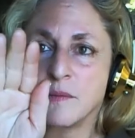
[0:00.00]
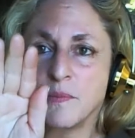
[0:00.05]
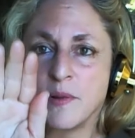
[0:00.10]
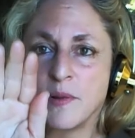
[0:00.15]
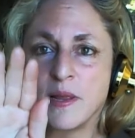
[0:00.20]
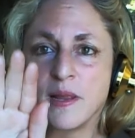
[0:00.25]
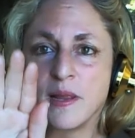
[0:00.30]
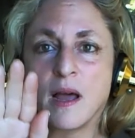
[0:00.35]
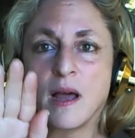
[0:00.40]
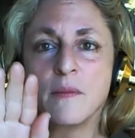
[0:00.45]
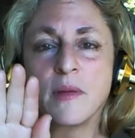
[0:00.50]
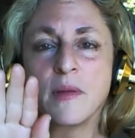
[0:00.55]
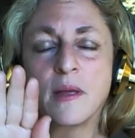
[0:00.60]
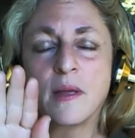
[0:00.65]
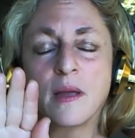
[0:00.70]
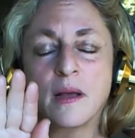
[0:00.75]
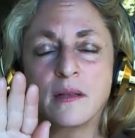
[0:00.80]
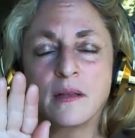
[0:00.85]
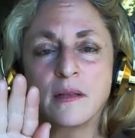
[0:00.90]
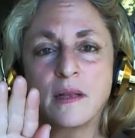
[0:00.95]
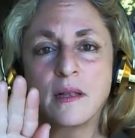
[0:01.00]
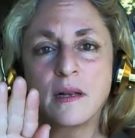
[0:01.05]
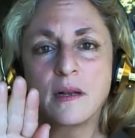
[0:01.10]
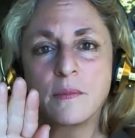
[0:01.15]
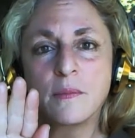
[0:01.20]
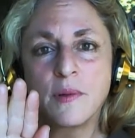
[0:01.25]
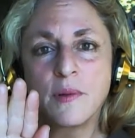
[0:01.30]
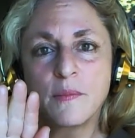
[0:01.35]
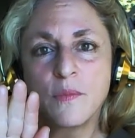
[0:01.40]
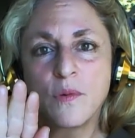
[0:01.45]
becoming a little
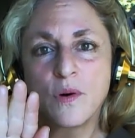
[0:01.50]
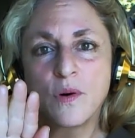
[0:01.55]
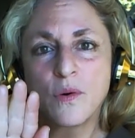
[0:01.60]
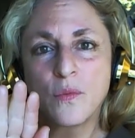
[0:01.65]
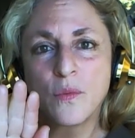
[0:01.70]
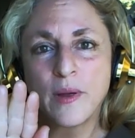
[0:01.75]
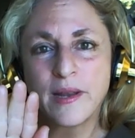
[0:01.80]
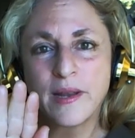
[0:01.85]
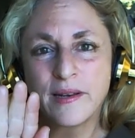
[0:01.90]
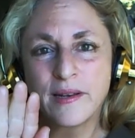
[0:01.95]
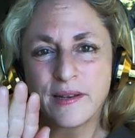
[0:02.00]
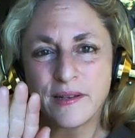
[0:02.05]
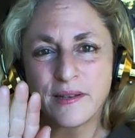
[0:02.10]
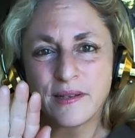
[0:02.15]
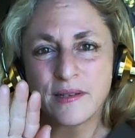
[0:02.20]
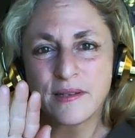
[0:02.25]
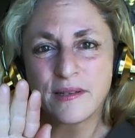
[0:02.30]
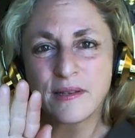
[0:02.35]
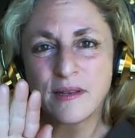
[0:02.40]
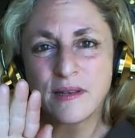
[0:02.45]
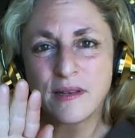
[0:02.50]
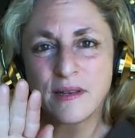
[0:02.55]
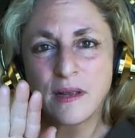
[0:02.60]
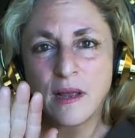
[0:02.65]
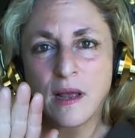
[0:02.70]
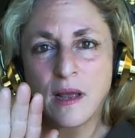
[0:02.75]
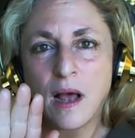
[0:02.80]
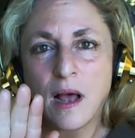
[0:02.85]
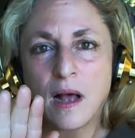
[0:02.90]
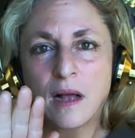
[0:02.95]
bit more witness,
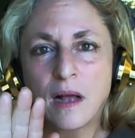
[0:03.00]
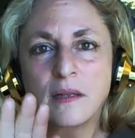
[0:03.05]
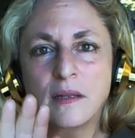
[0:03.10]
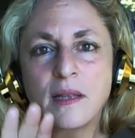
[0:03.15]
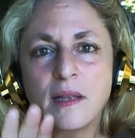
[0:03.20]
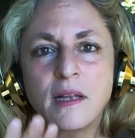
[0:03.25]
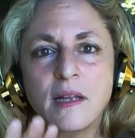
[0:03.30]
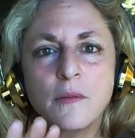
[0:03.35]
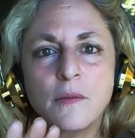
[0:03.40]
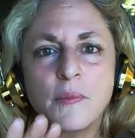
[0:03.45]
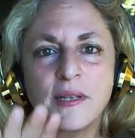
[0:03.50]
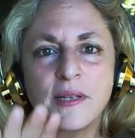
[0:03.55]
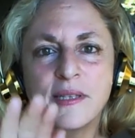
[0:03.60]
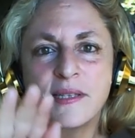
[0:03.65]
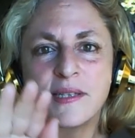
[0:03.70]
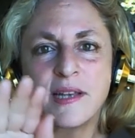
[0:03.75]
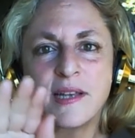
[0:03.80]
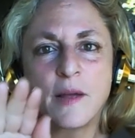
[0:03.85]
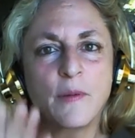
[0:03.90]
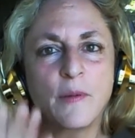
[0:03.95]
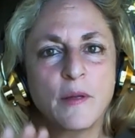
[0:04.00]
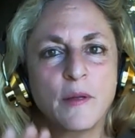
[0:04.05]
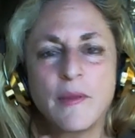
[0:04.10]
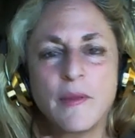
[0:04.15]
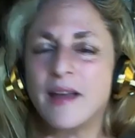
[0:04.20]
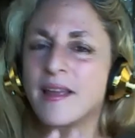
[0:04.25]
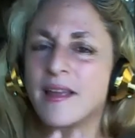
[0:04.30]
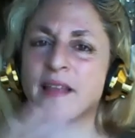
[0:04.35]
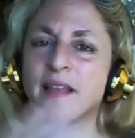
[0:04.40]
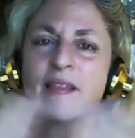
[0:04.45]
a little bit stepping
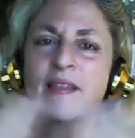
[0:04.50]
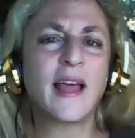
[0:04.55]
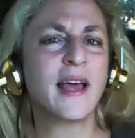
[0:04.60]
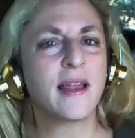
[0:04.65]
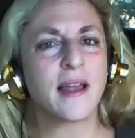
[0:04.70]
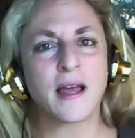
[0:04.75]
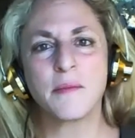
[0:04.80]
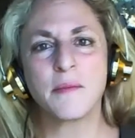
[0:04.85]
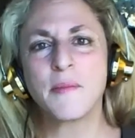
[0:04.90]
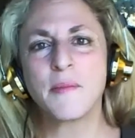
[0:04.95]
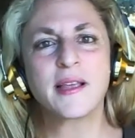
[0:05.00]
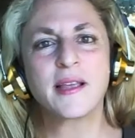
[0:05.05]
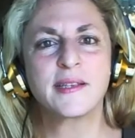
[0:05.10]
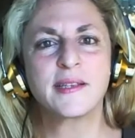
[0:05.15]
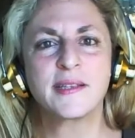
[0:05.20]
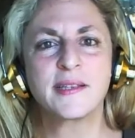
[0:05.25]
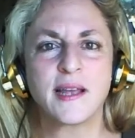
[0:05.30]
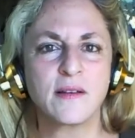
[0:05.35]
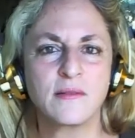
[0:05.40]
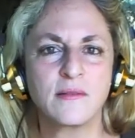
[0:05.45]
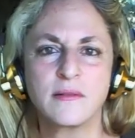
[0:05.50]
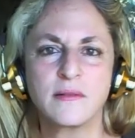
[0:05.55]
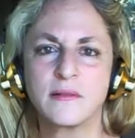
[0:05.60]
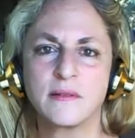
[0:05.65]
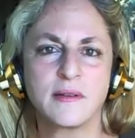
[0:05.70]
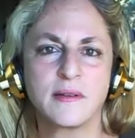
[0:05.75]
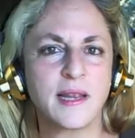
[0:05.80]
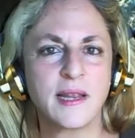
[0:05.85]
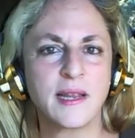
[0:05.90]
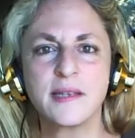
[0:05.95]
back. And that, I make it sound
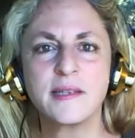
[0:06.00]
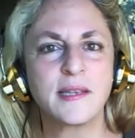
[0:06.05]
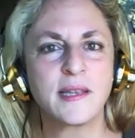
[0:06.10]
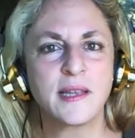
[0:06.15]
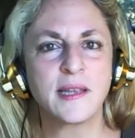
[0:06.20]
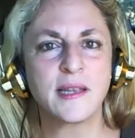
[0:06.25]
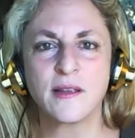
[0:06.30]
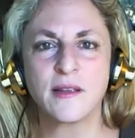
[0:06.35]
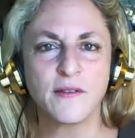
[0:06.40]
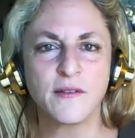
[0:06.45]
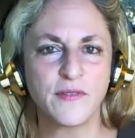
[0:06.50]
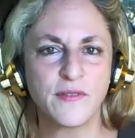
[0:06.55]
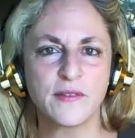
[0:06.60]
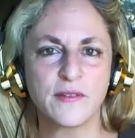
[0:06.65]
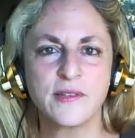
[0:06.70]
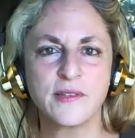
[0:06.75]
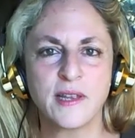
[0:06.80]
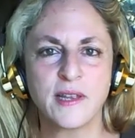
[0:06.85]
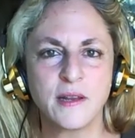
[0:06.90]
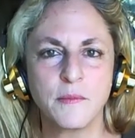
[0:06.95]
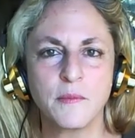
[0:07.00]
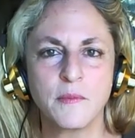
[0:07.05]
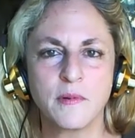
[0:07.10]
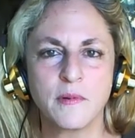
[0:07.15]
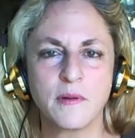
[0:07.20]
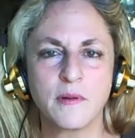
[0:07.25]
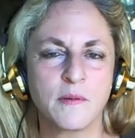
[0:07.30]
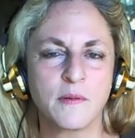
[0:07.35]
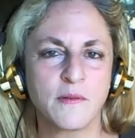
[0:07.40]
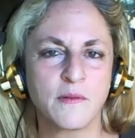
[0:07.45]
easy. If there's any,
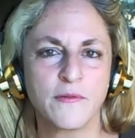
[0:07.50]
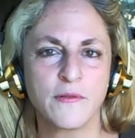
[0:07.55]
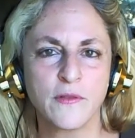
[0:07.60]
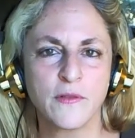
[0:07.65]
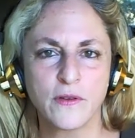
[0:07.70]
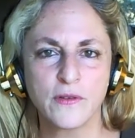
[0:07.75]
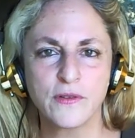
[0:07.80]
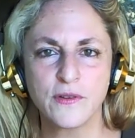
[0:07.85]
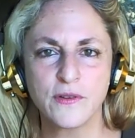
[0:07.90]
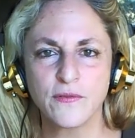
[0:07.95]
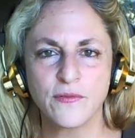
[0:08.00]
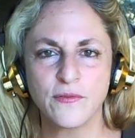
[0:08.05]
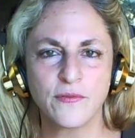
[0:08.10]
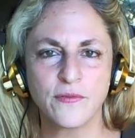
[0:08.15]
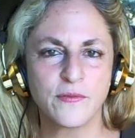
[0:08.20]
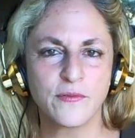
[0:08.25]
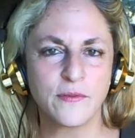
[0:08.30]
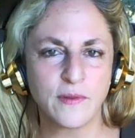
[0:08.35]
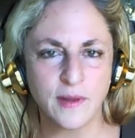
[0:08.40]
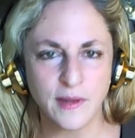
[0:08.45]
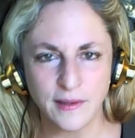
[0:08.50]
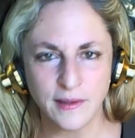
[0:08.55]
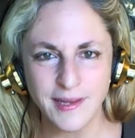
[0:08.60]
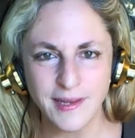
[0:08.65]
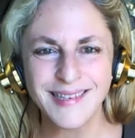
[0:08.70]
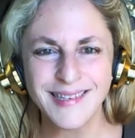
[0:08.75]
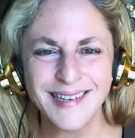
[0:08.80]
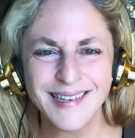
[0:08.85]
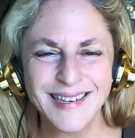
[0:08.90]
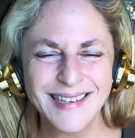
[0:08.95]
for those of
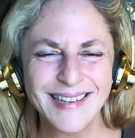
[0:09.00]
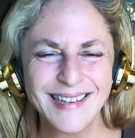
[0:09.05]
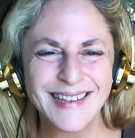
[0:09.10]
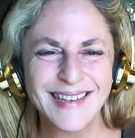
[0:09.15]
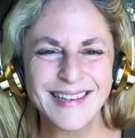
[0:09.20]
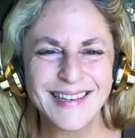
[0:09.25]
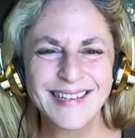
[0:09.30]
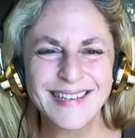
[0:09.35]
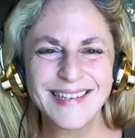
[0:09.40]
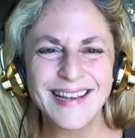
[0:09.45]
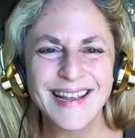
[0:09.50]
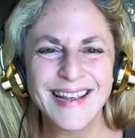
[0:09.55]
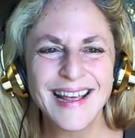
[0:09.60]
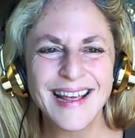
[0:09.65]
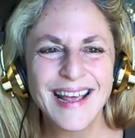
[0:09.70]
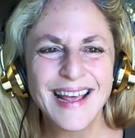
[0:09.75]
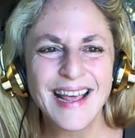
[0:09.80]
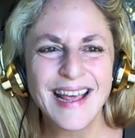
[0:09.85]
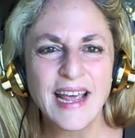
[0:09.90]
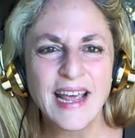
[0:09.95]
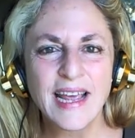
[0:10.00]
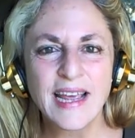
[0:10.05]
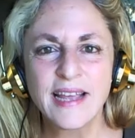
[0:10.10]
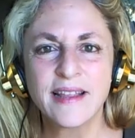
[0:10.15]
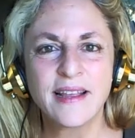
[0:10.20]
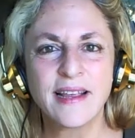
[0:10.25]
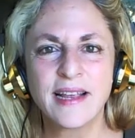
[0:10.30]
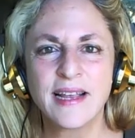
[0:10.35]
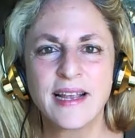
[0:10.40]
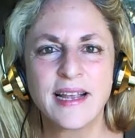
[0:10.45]
listening to this,
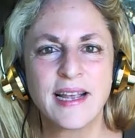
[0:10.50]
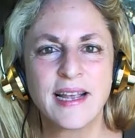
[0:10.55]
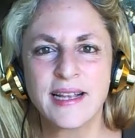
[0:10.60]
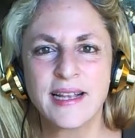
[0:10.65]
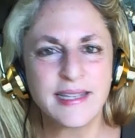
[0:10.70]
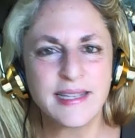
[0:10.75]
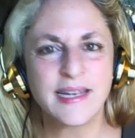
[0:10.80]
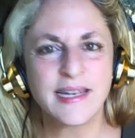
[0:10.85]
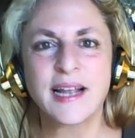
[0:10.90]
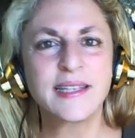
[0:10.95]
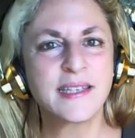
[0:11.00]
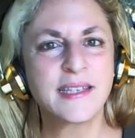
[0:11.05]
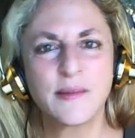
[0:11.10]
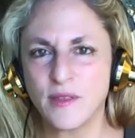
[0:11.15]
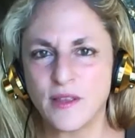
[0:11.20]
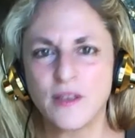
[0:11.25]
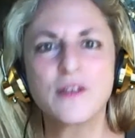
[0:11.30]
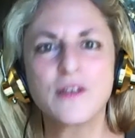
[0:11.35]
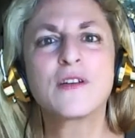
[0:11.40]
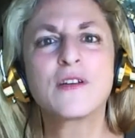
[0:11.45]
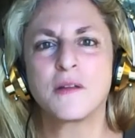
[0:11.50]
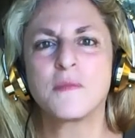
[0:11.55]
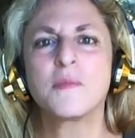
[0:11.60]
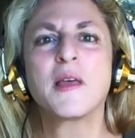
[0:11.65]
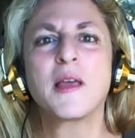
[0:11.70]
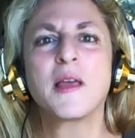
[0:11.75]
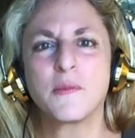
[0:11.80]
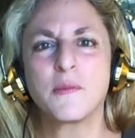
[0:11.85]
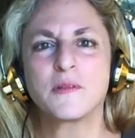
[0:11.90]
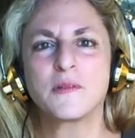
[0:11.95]
it's not something you're going to be
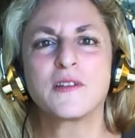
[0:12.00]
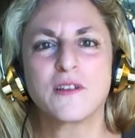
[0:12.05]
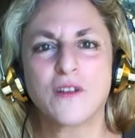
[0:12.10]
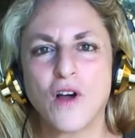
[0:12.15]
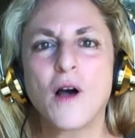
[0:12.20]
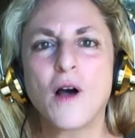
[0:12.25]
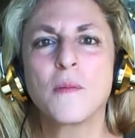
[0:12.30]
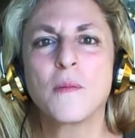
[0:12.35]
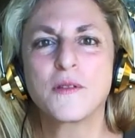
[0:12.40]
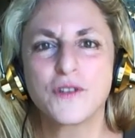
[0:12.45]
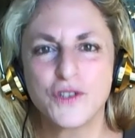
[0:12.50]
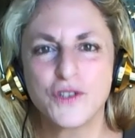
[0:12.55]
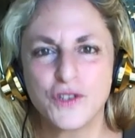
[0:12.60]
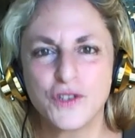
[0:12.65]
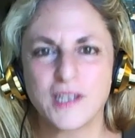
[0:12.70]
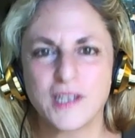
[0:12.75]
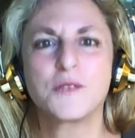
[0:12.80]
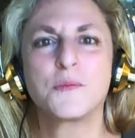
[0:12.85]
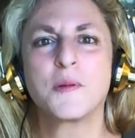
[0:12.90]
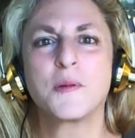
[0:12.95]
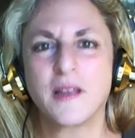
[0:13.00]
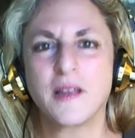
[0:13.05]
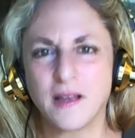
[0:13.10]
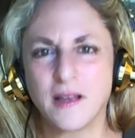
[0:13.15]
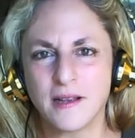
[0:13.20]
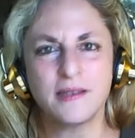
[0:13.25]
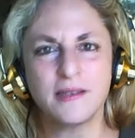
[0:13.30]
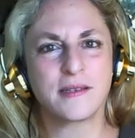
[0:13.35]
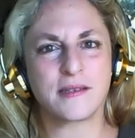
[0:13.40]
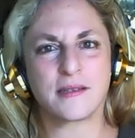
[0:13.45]
able to accomplish just
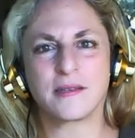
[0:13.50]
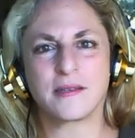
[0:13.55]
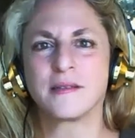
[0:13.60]
because